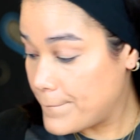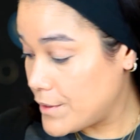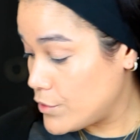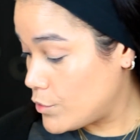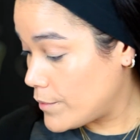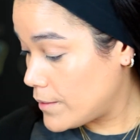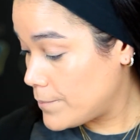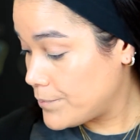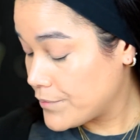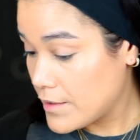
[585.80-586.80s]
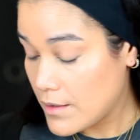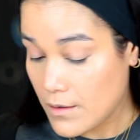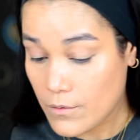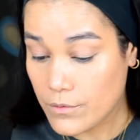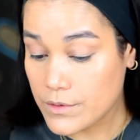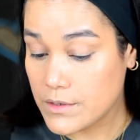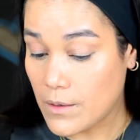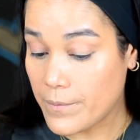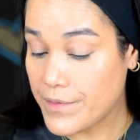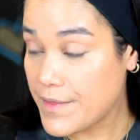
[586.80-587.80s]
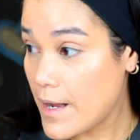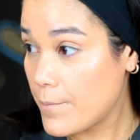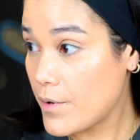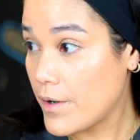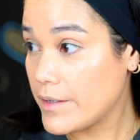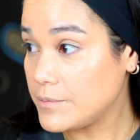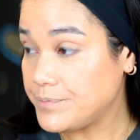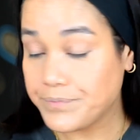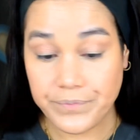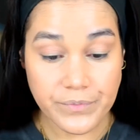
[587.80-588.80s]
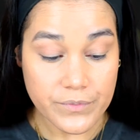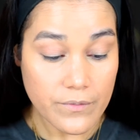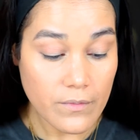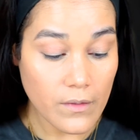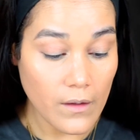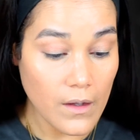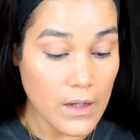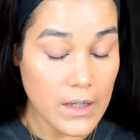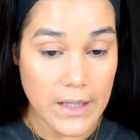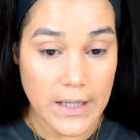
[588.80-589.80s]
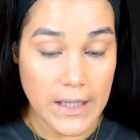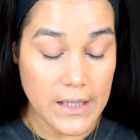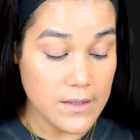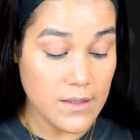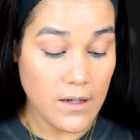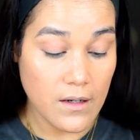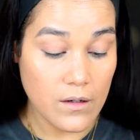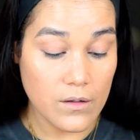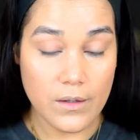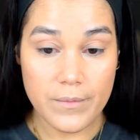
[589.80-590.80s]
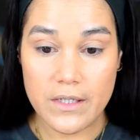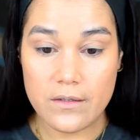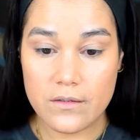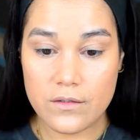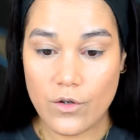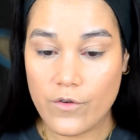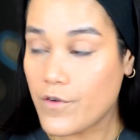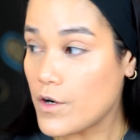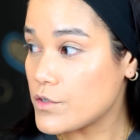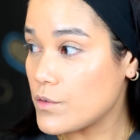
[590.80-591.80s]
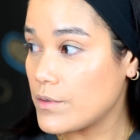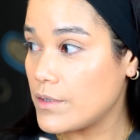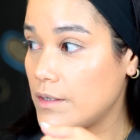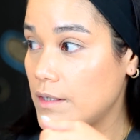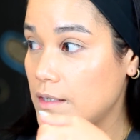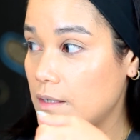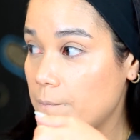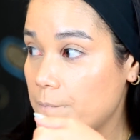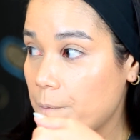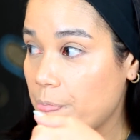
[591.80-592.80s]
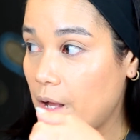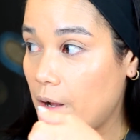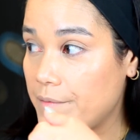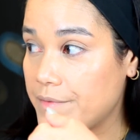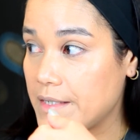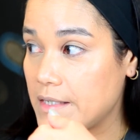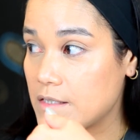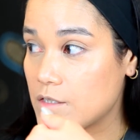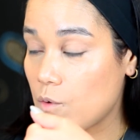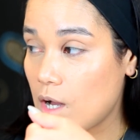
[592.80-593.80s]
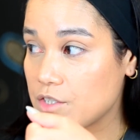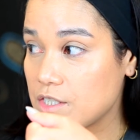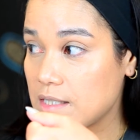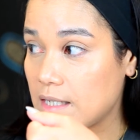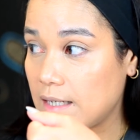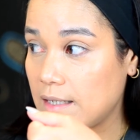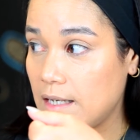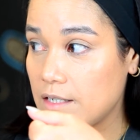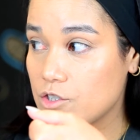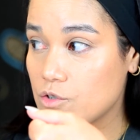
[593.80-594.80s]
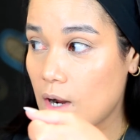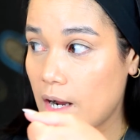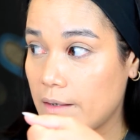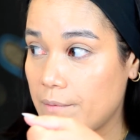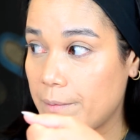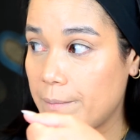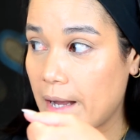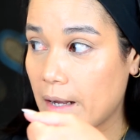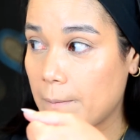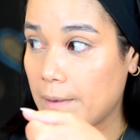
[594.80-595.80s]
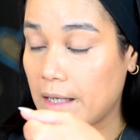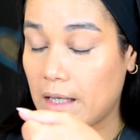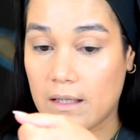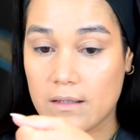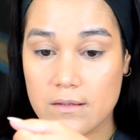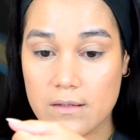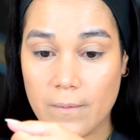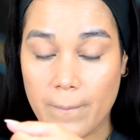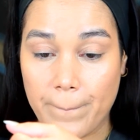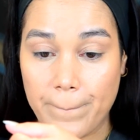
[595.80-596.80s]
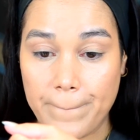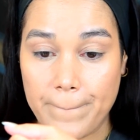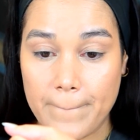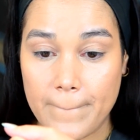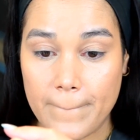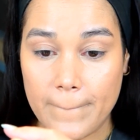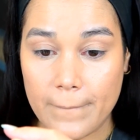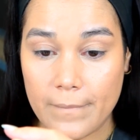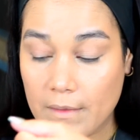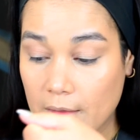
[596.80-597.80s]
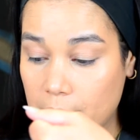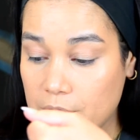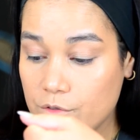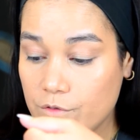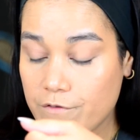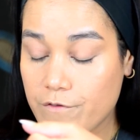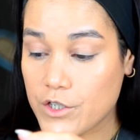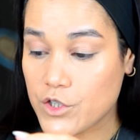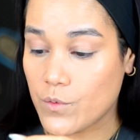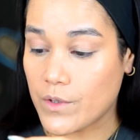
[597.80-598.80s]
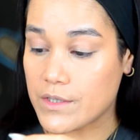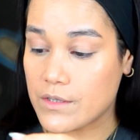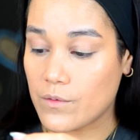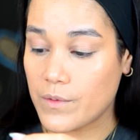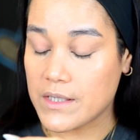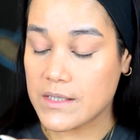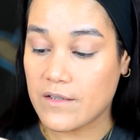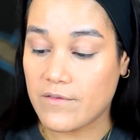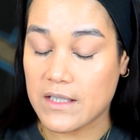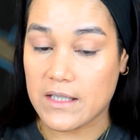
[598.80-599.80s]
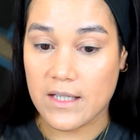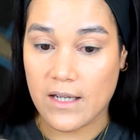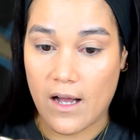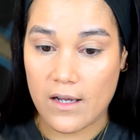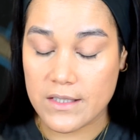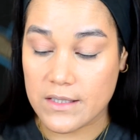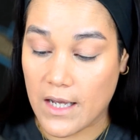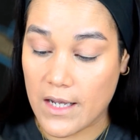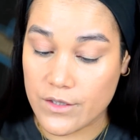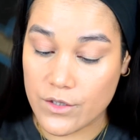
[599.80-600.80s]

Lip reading: Boom. We're done with that part. And now, I mean, so far so good on the swatches that I let dry on the back of my hand. Let me do fresh ones so we can see if anything oxidized.